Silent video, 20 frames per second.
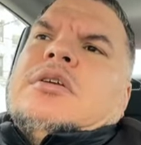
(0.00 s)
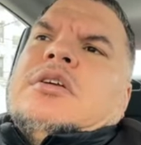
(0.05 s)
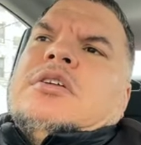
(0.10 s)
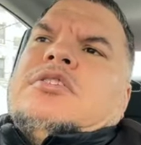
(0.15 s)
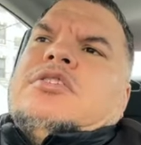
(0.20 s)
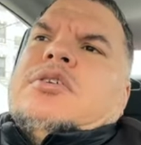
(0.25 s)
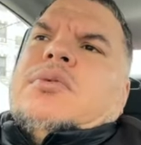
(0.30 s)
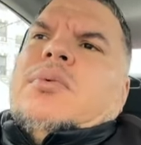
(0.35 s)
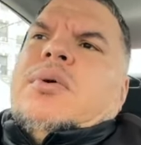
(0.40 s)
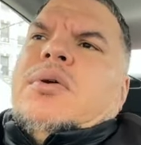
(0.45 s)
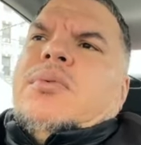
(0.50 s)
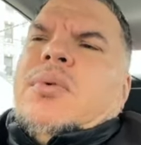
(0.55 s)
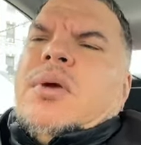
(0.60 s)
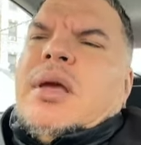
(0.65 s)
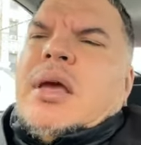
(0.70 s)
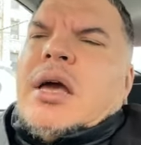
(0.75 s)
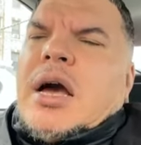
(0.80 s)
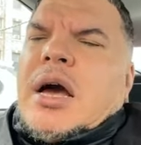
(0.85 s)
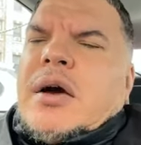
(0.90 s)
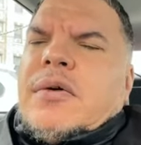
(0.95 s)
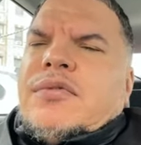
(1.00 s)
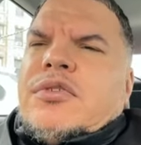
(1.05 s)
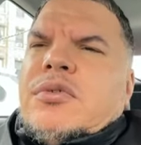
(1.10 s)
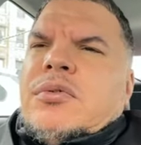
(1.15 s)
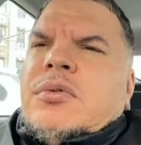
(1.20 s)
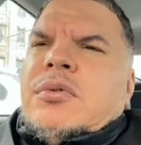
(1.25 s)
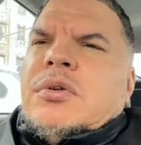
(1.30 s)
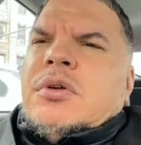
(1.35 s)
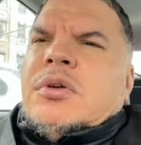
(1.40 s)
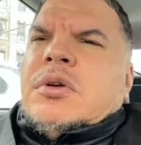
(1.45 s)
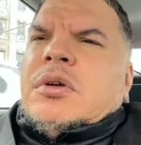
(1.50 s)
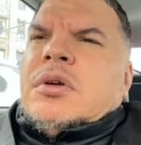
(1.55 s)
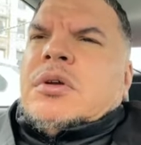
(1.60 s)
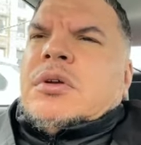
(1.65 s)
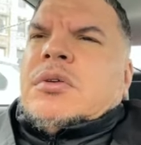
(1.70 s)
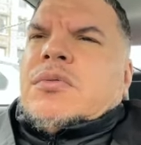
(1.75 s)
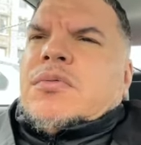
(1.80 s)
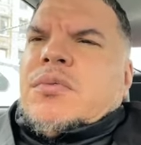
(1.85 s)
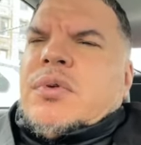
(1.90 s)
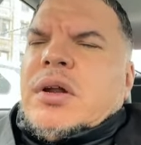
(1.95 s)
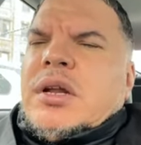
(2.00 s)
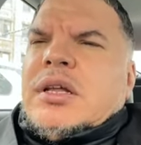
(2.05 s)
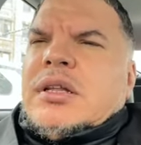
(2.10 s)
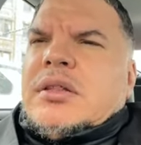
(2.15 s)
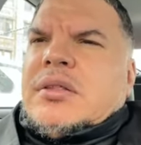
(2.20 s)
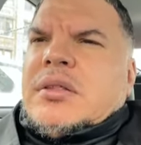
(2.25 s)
And so we have to really